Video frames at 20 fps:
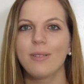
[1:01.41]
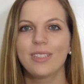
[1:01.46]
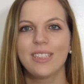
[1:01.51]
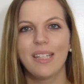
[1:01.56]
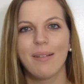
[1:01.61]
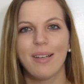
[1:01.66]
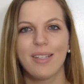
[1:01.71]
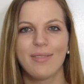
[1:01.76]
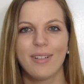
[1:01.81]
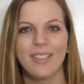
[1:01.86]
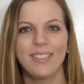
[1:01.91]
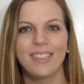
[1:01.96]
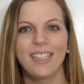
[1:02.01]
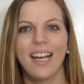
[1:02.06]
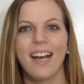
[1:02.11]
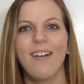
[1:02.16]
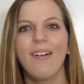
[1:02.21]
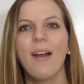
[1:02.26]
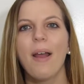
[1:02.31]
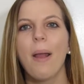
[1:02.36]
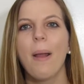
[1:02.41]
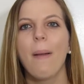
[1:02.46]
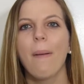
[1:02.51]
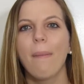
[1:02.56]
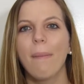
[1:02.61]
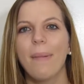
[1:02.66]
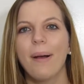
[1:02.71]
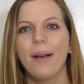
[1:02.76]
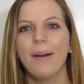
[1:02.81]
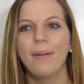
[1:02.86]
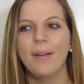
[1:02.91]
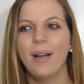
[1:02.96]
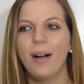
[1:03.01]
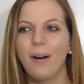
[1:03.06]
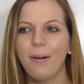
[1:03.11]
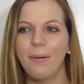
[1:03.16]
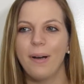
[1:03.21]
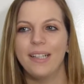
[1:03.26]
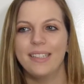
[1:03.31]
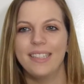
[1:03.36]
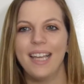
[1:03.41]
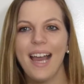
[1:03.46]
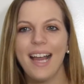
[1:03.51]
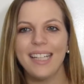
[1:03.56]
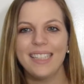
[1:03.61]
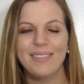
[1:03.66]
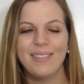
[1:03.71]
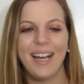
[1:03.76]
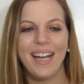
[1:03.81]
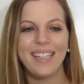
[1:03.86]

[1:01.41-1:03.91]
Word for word: We're still best friends now. But we all went to X